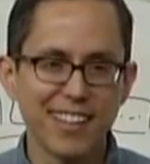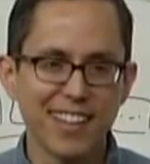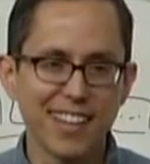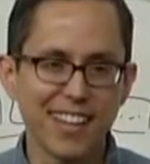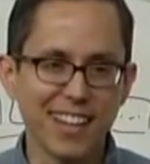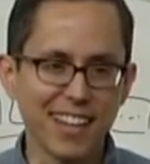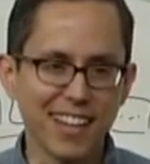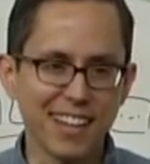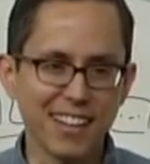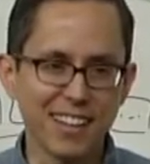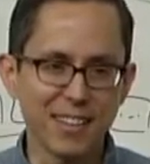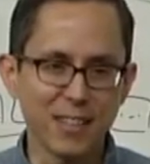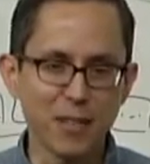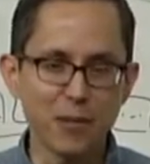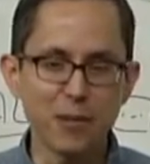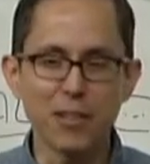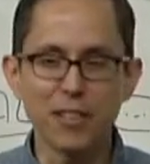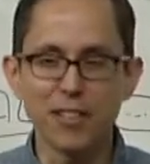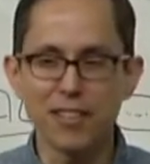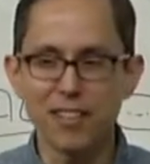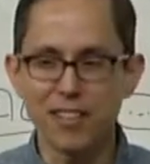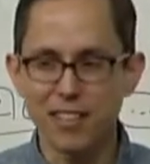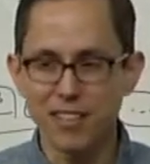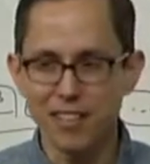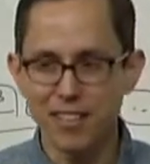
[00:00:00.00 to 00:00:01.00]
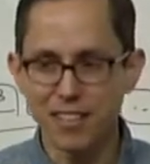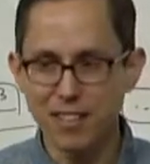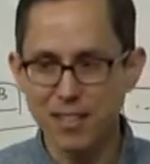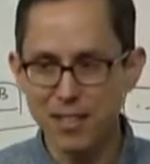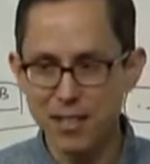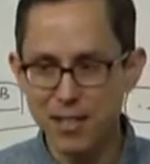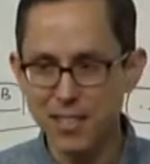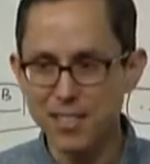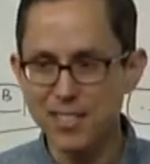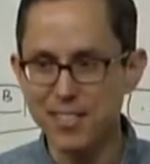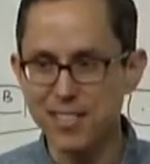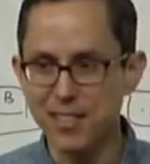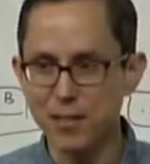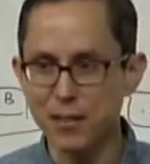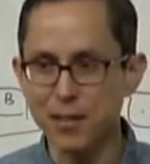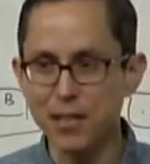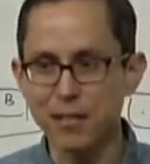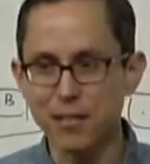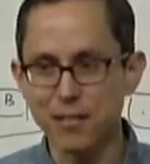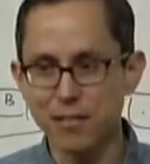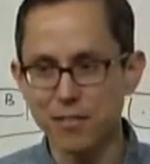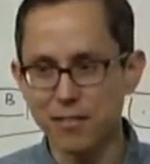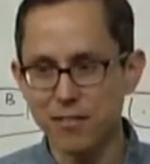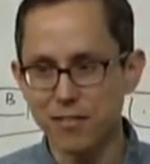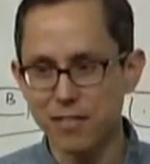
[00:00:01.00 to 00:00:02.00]
And no one cooks there. We
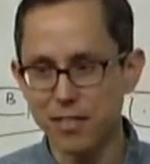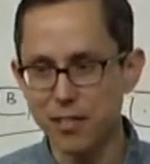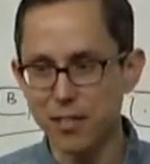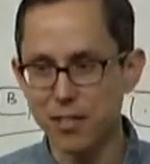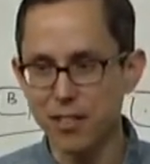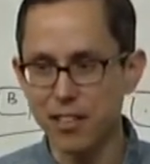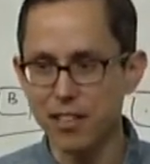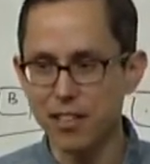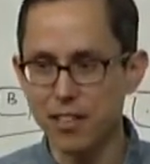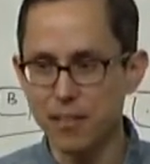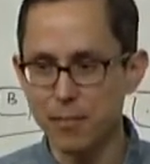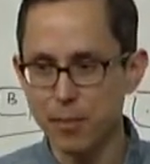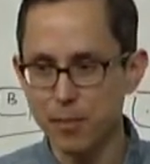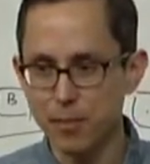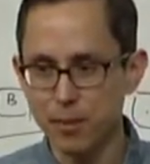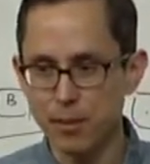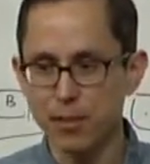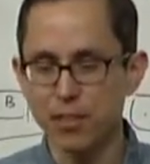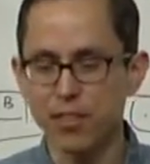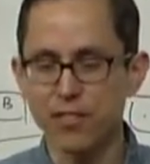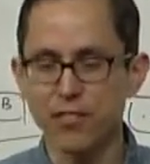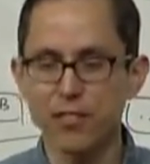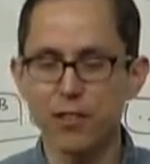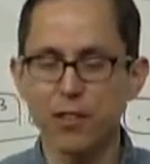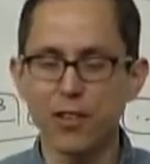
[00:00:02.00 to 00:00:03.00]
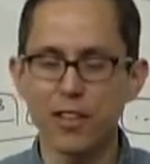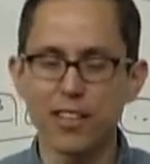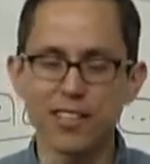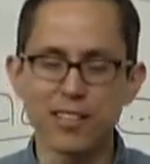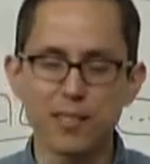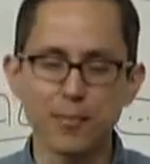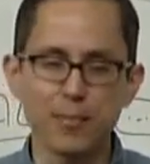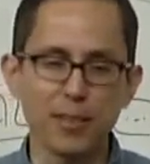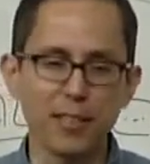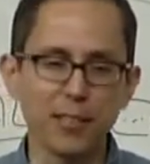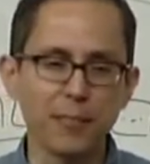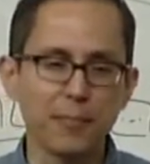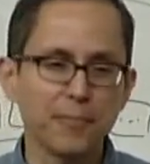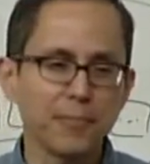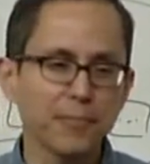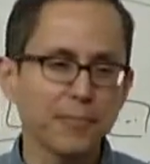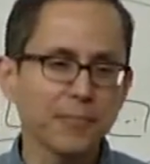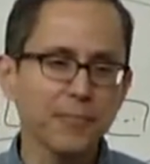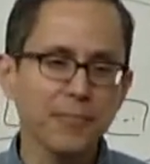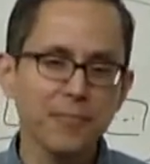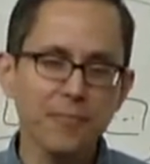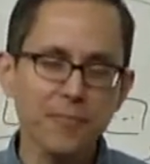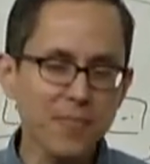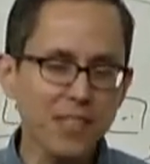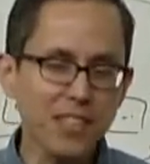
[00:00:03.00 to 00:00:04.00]
don't cook. People cook for us, but
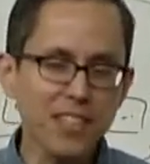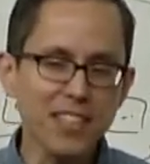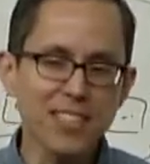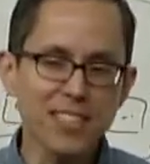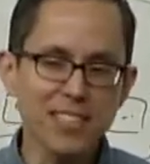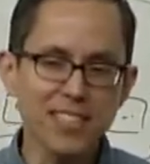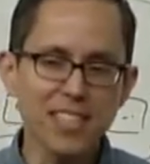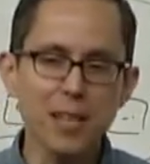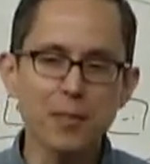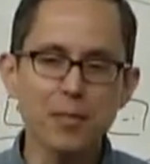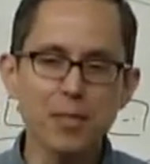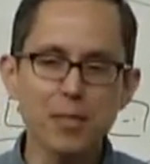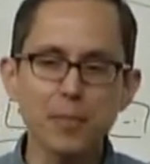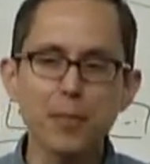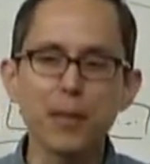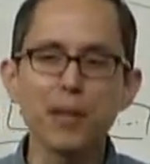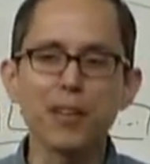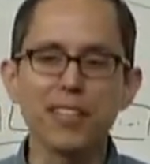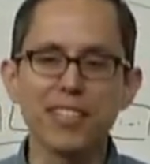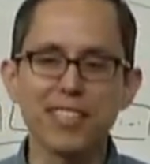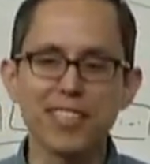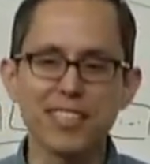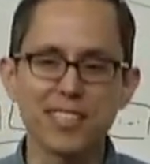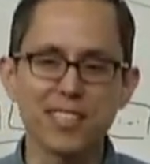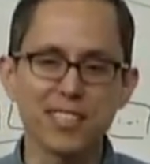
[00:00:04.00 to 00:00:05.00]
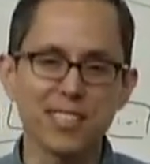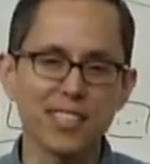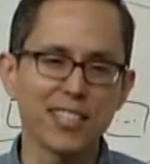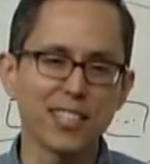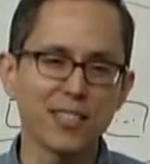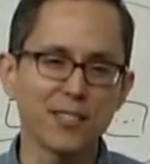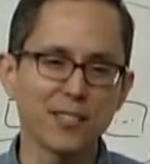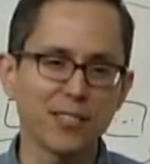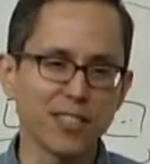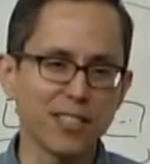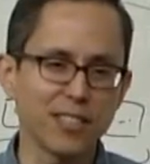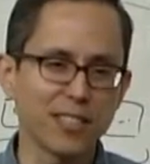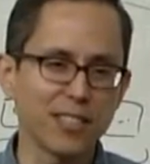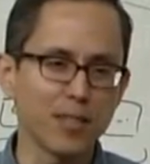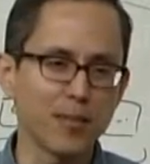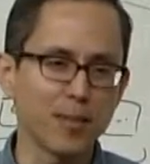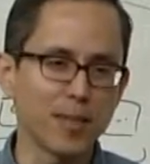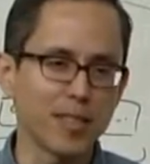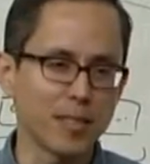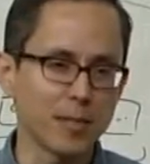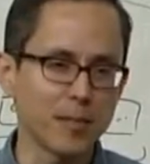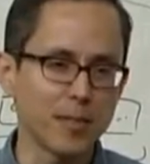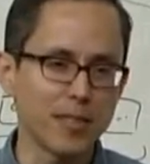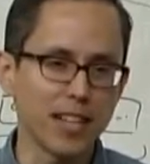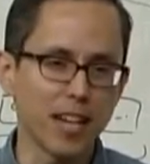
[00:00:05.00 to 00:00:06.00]
same spirit. It's a chance for us to
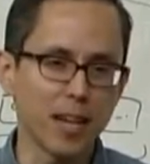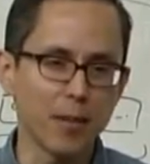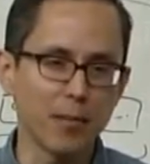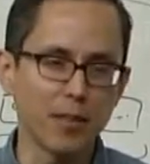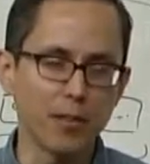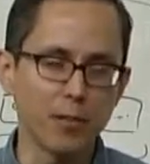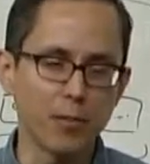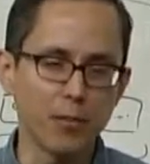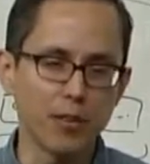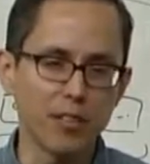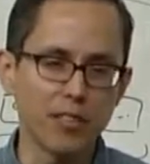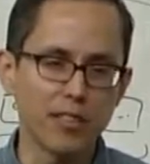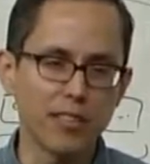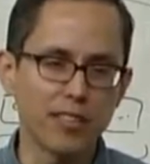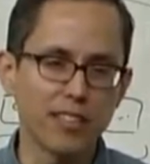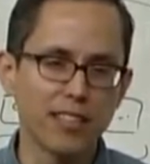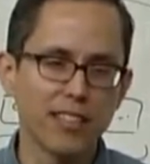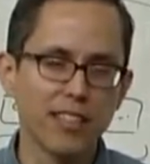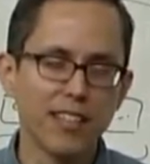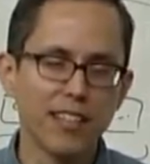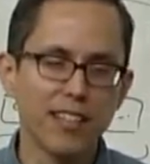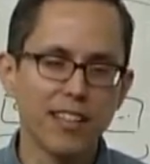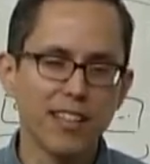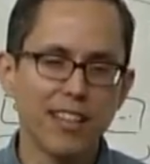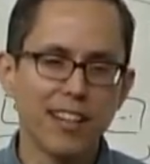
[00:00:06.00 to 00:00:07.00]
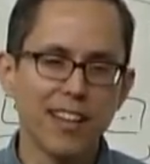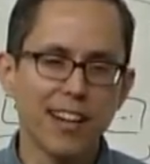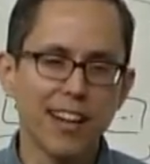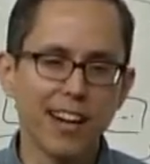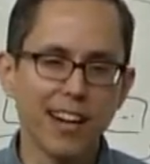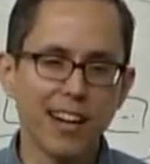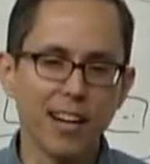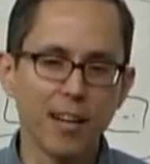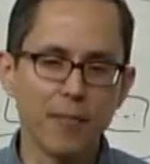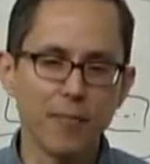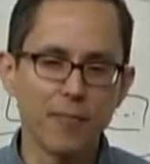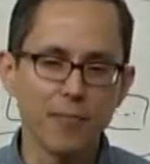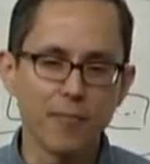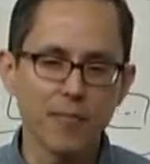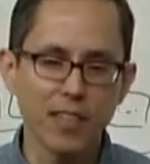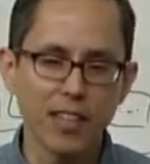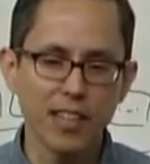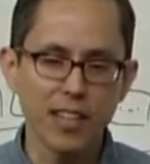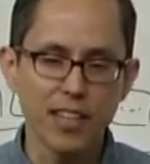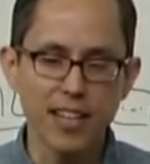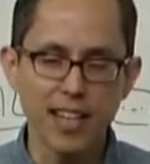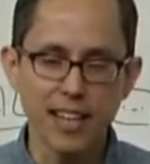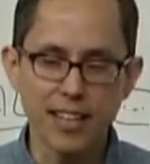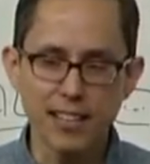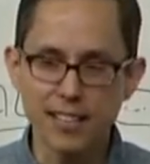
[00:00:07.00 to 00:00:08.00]
spend some time in the woods, um,
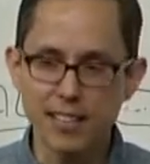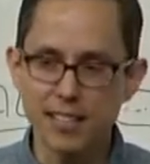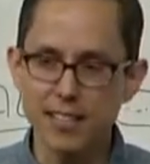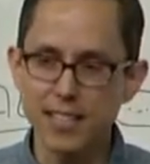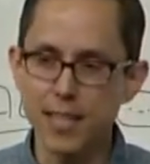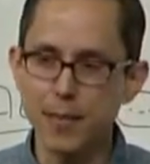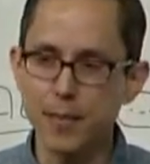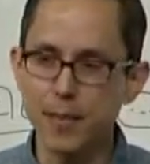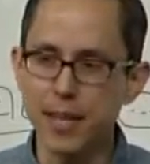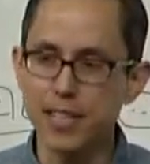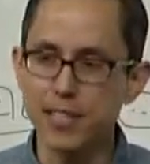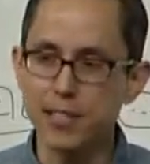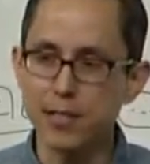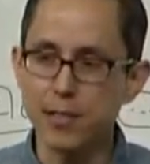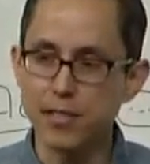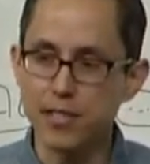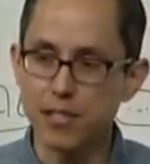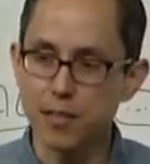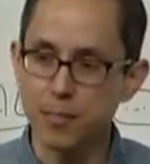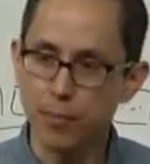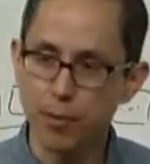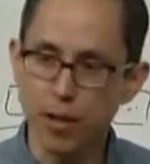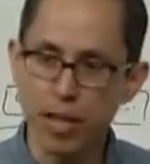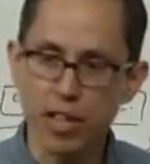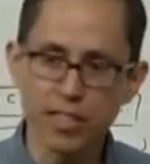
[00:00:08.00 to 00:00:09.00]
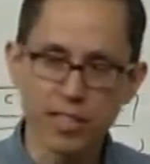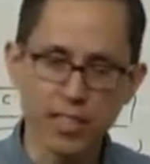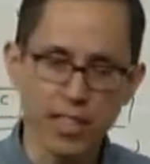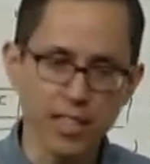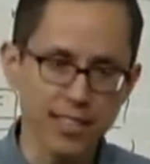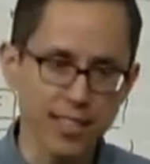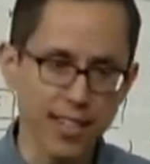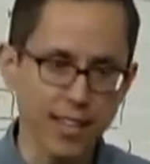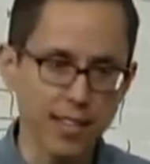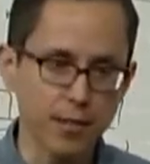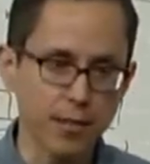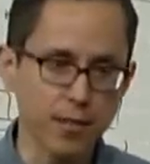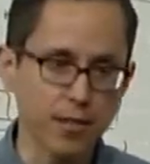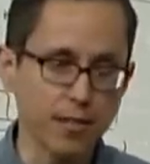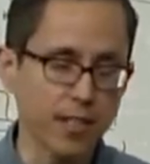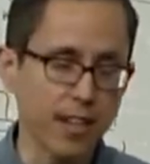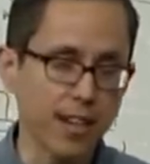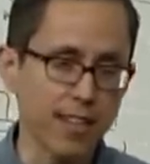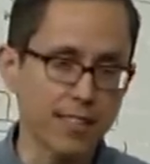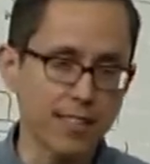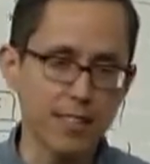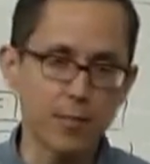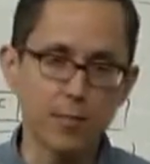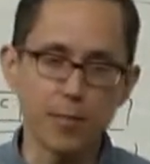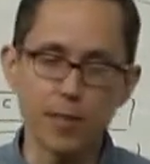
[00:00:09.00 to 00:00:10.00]
connect as teammates, do some projects,
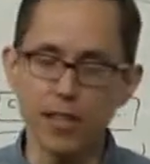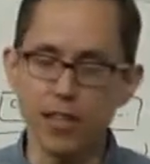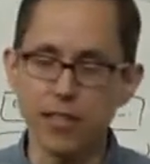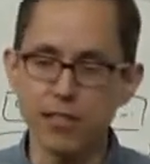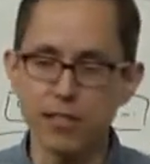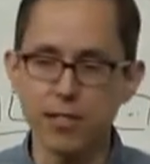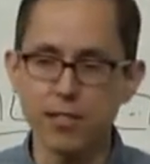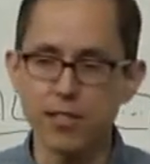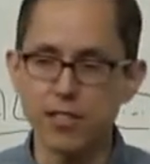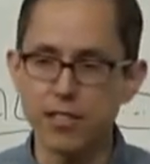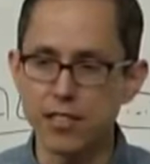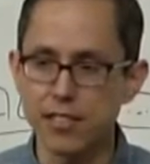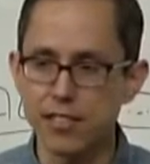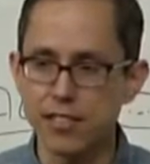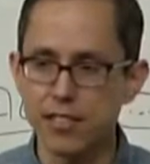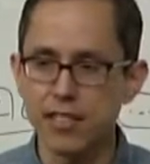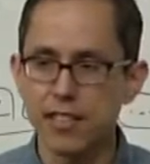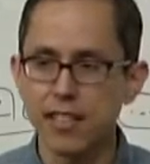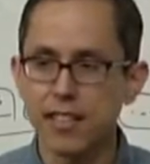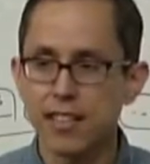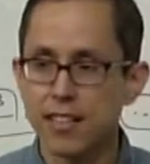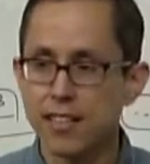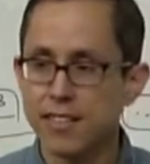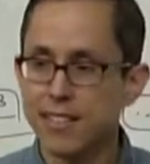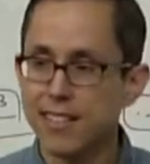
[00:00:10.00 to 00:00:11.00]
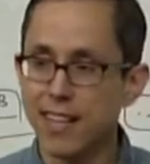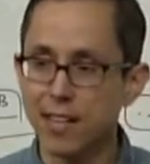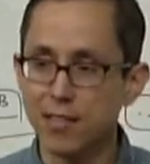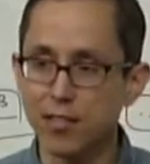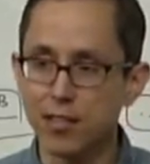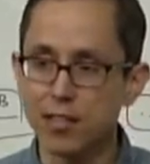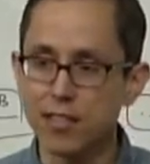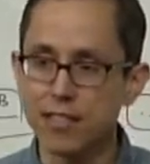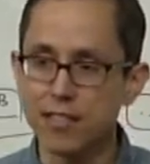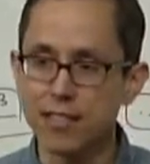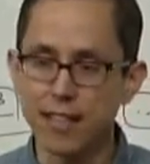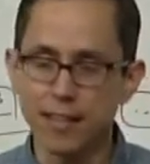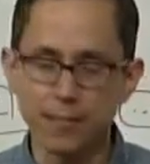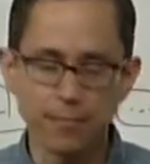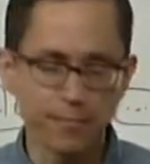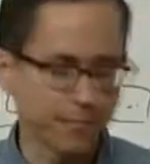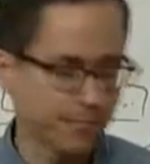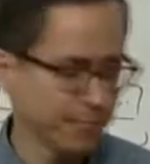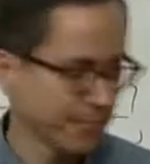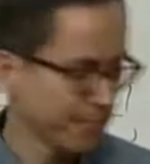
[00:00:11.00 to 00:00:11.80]
exercises, but also just have a good time.